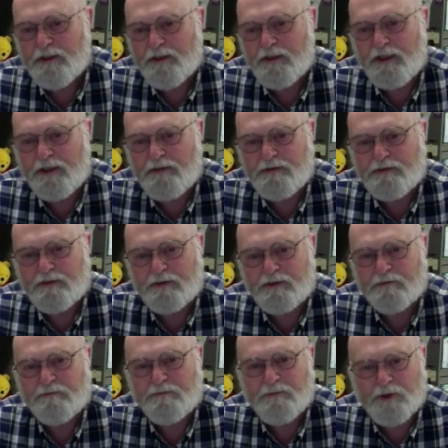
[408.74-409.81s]
And
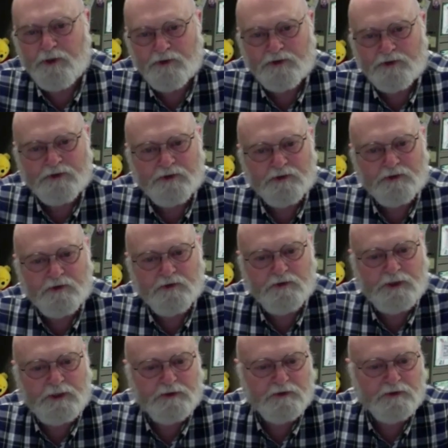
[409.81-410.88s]
um, most student
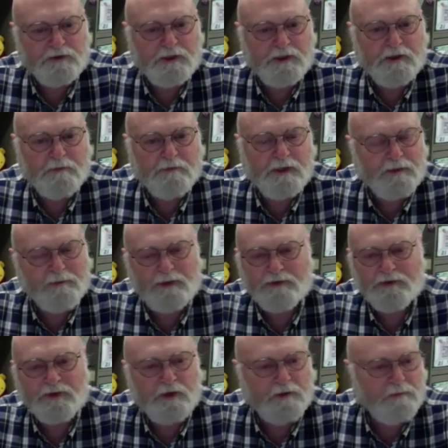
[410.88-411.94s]
teachers end up, I mean,
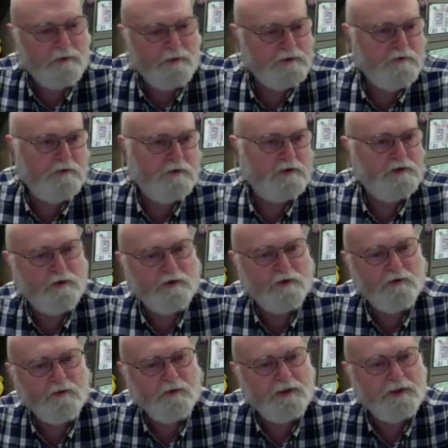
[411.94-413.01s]
sorry, most folks doing
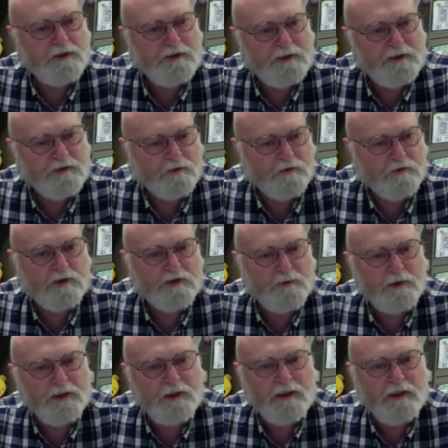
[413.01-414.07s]
the reading teacher
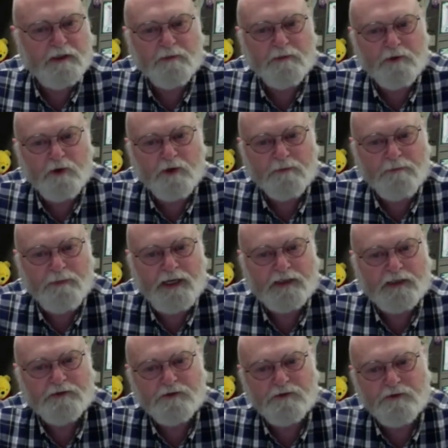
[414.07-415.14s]
endorsement end up going back
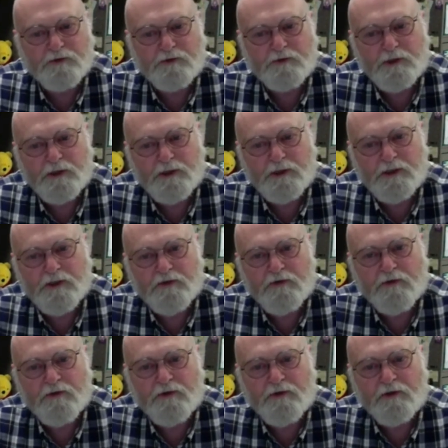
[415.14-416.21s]
to
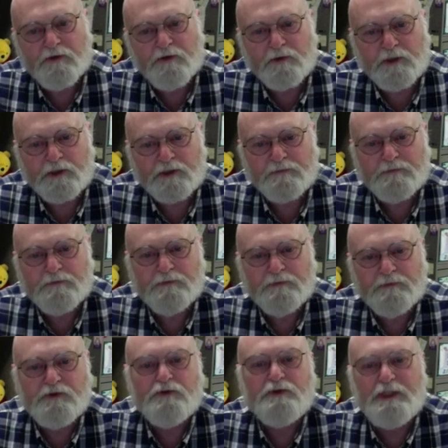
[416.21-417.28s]
their uh,
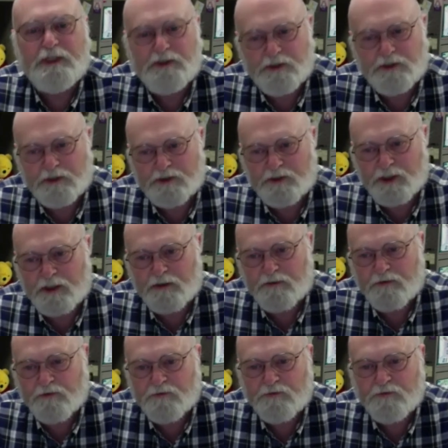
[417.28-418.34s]
student teaching site
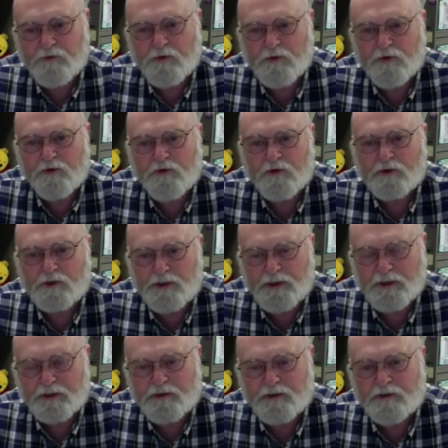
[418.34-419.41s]
for their
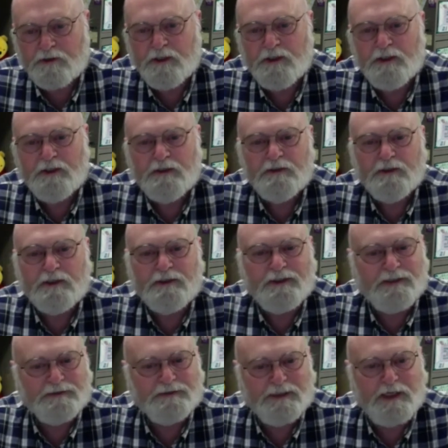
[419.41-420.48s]
clinical. Uh,
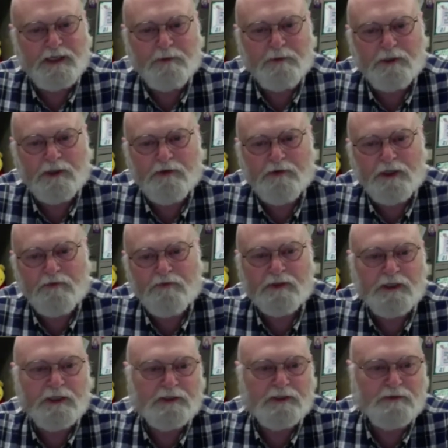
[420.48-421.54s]
that doesn't happen in every
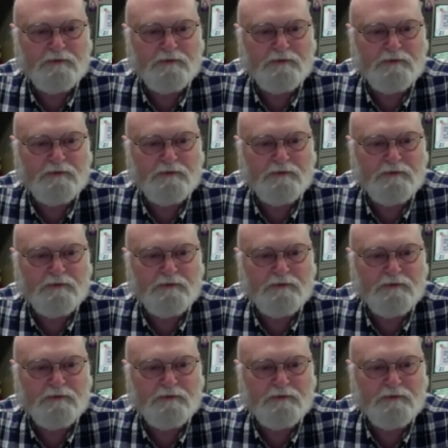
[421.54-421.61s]
case.